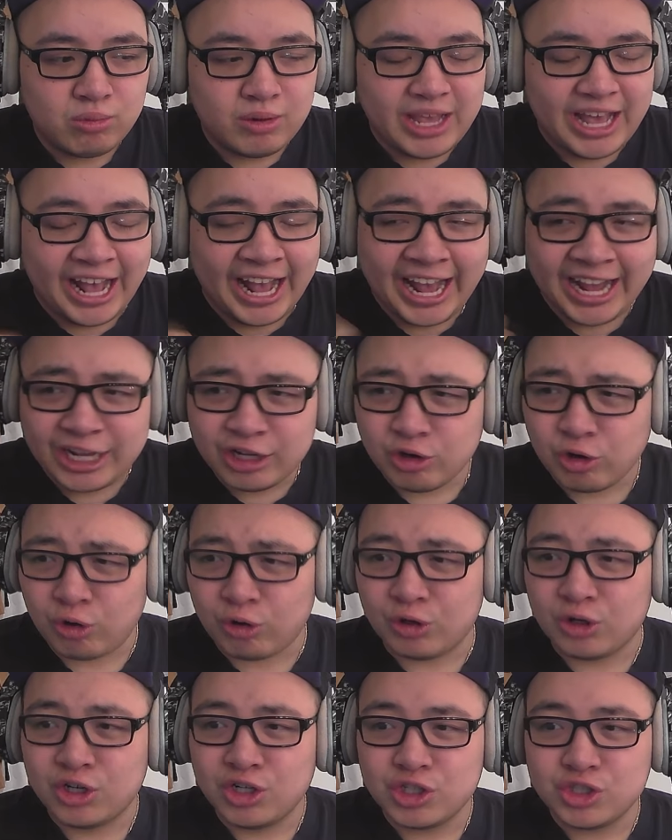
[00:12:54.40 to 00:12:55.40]

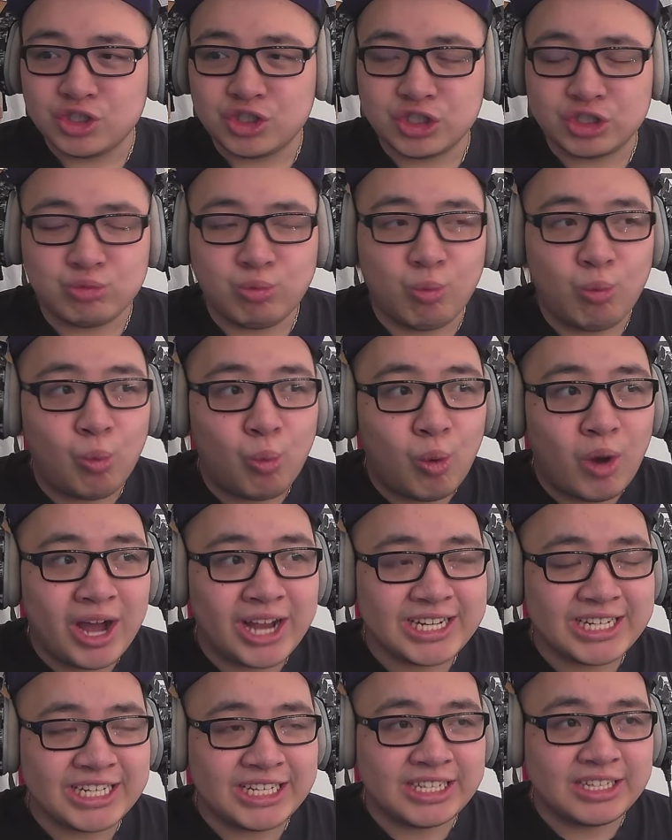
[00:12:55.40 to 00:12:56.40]
anger, just
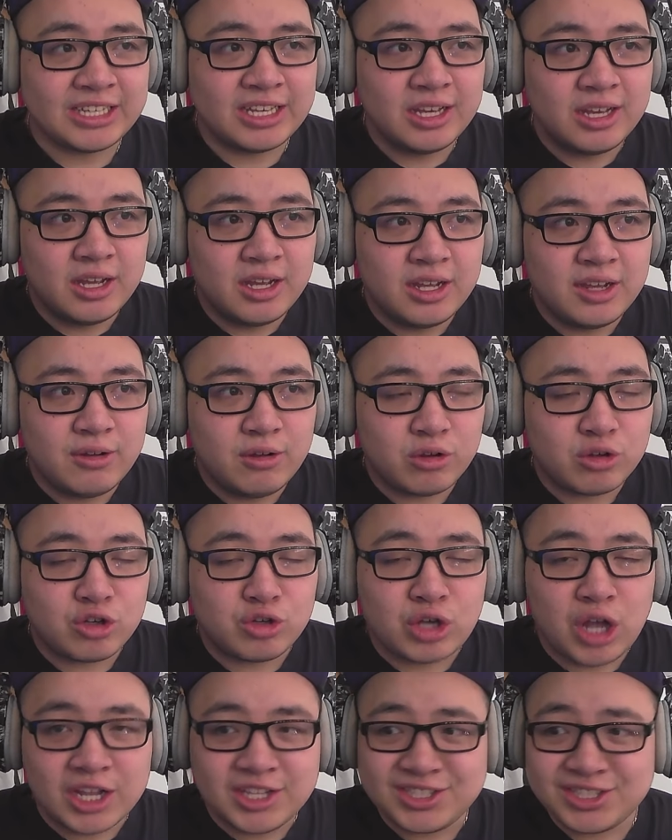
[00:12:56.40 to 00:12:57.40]
wanting
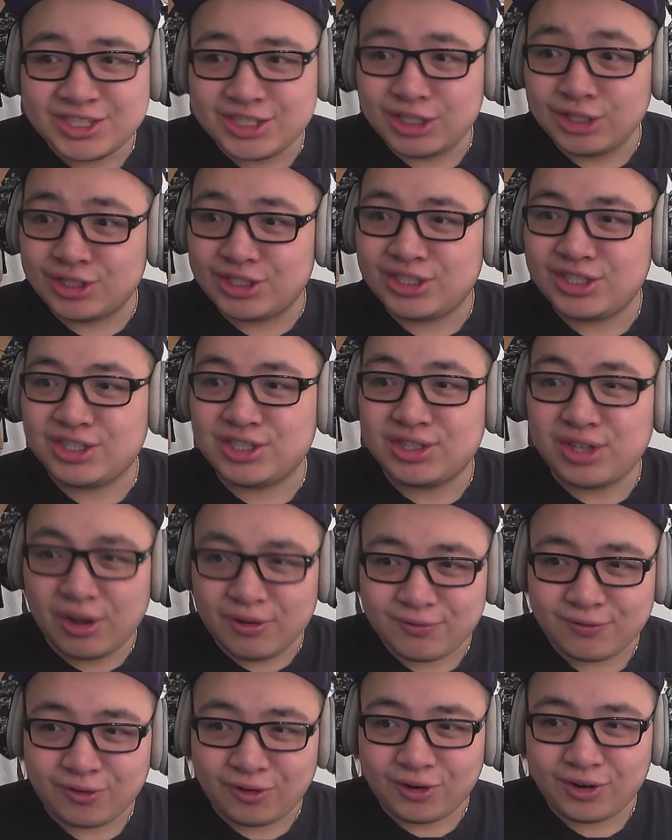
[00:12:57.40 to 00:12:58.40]
Guts to
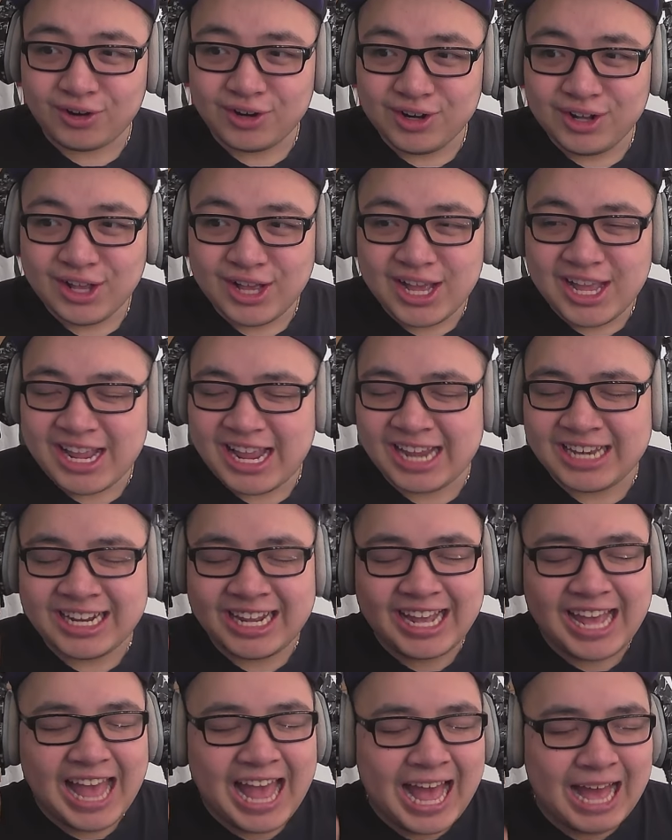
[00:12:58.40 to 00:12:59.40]
suffer. And I
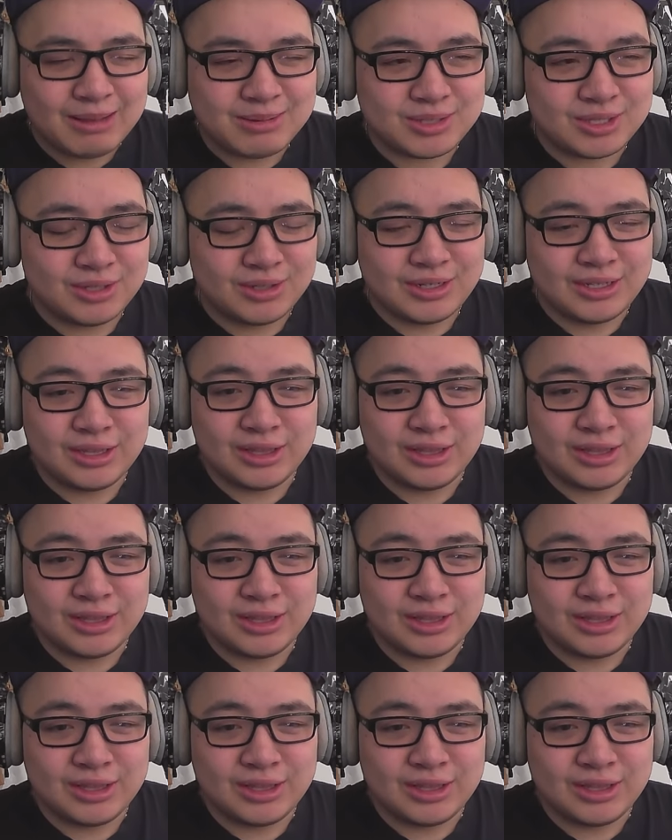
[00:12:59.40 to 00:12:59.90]
absolutely